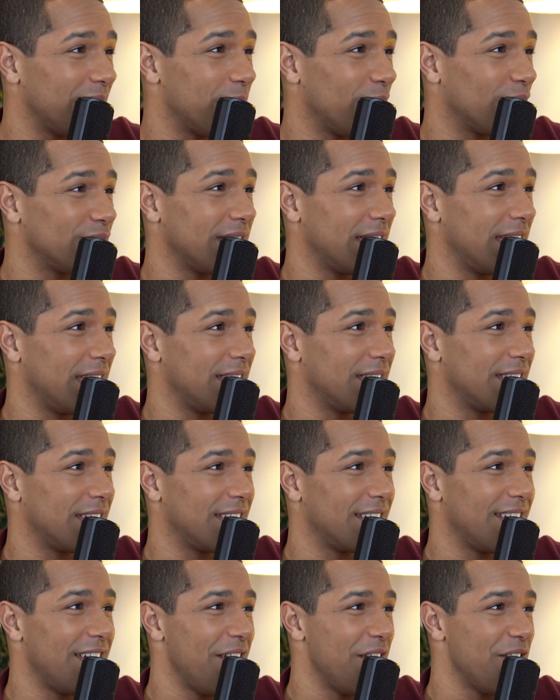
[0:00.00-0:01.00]
your body
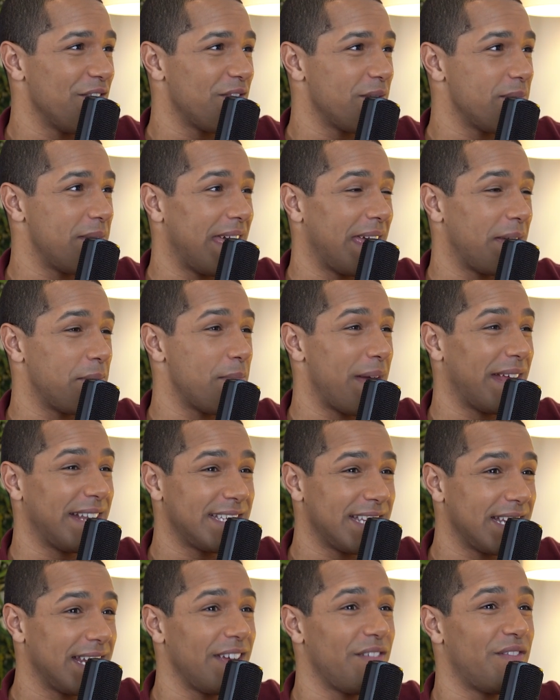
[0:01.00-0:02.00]
that for me,
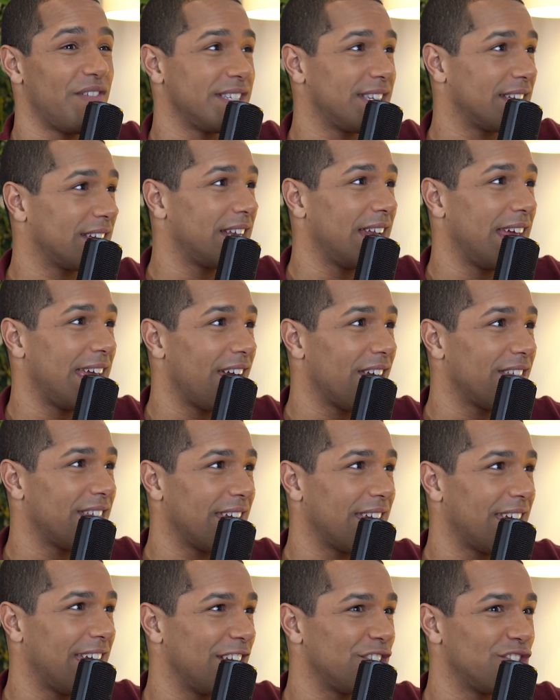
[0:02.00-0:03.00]
mentally, physically, I
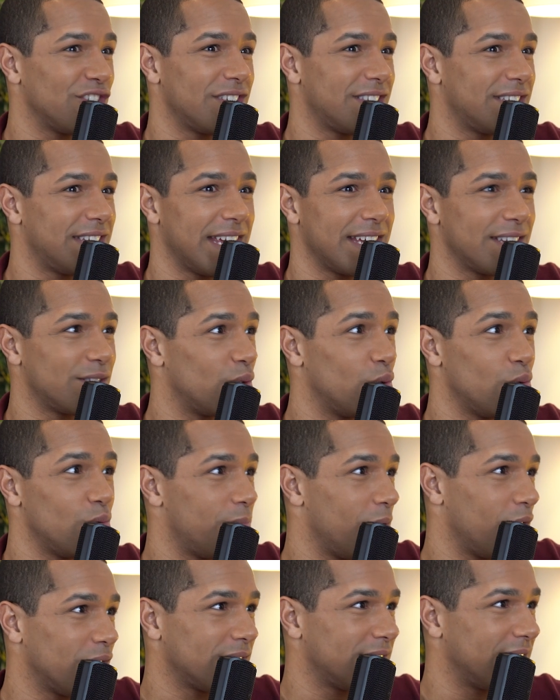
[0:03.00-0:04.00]
think it just ticks all
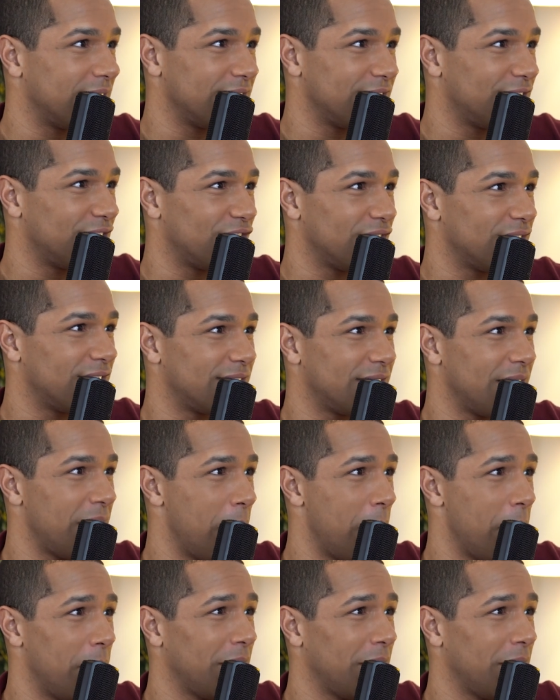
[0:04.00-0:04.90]
boxes. Just, mm.